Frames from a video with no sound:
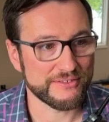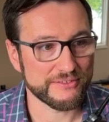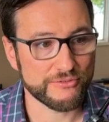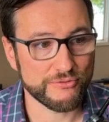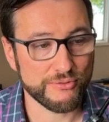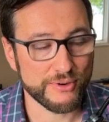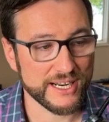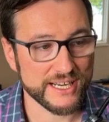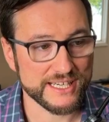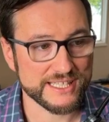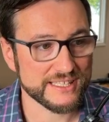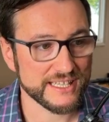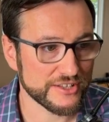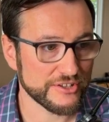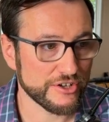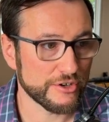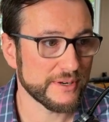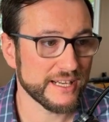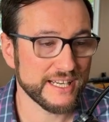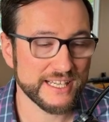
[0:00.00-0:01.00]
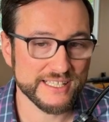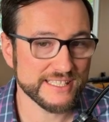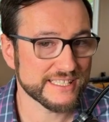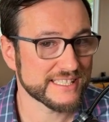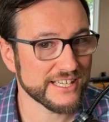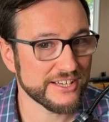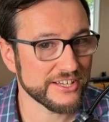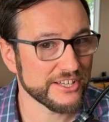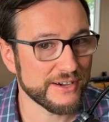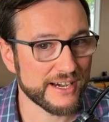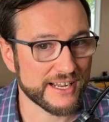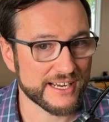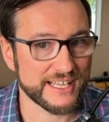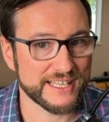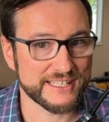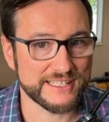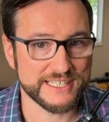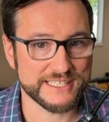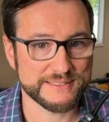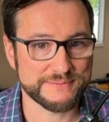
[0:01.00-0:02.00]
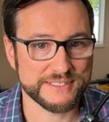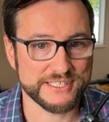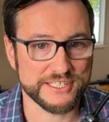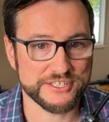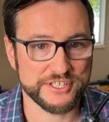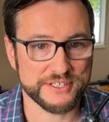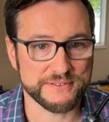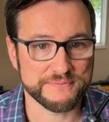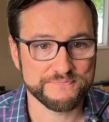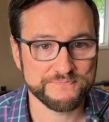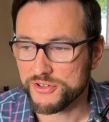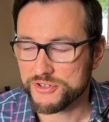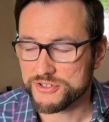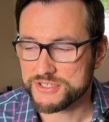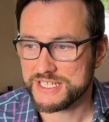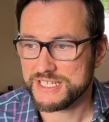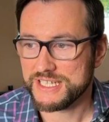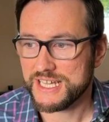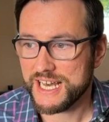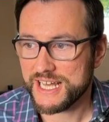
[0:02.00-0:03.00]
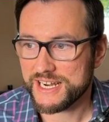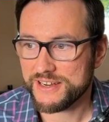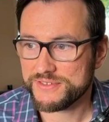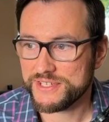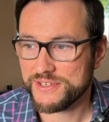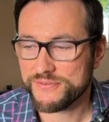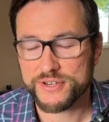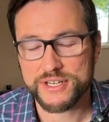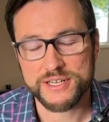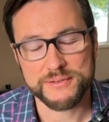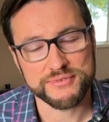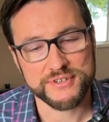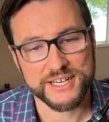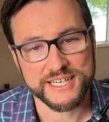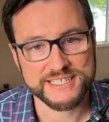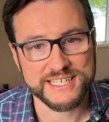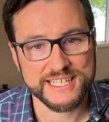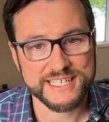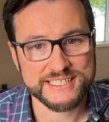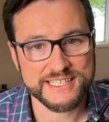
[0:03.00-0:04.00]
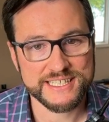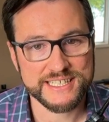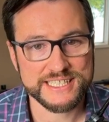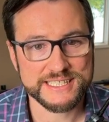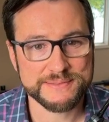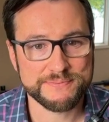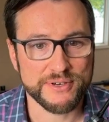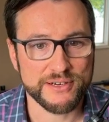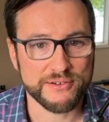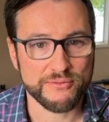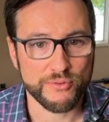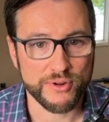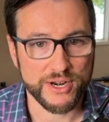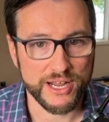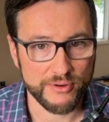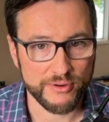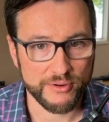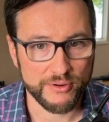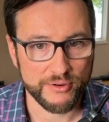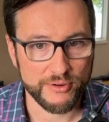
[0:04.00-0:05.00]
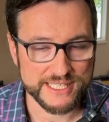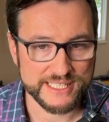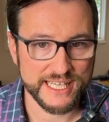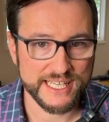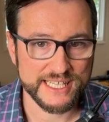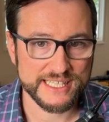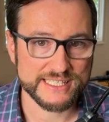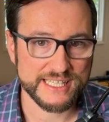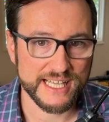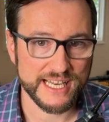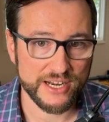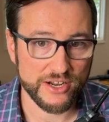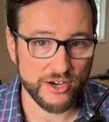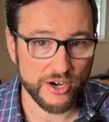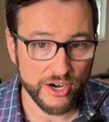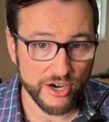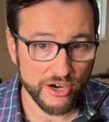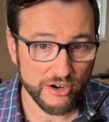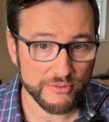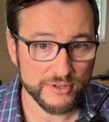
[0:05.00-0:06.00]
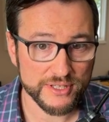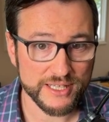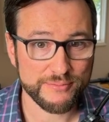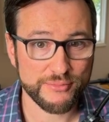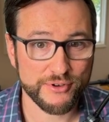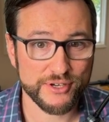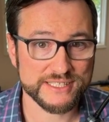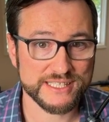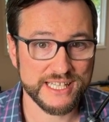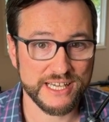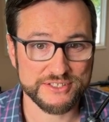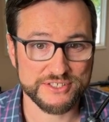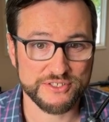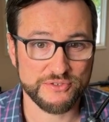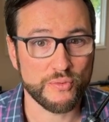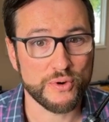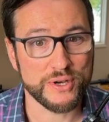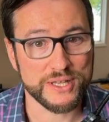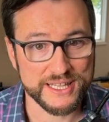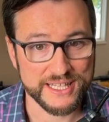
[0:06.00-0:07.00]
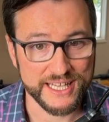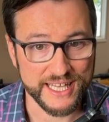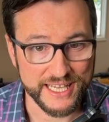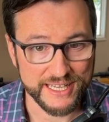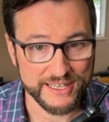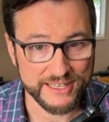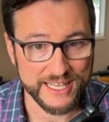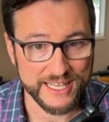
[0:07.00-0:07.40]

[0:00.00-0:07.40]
Quite honestly, nobody does tell you how to get into this position. There's a lot of different complexities to this, but what I want to say is that it all really boils down to one thing,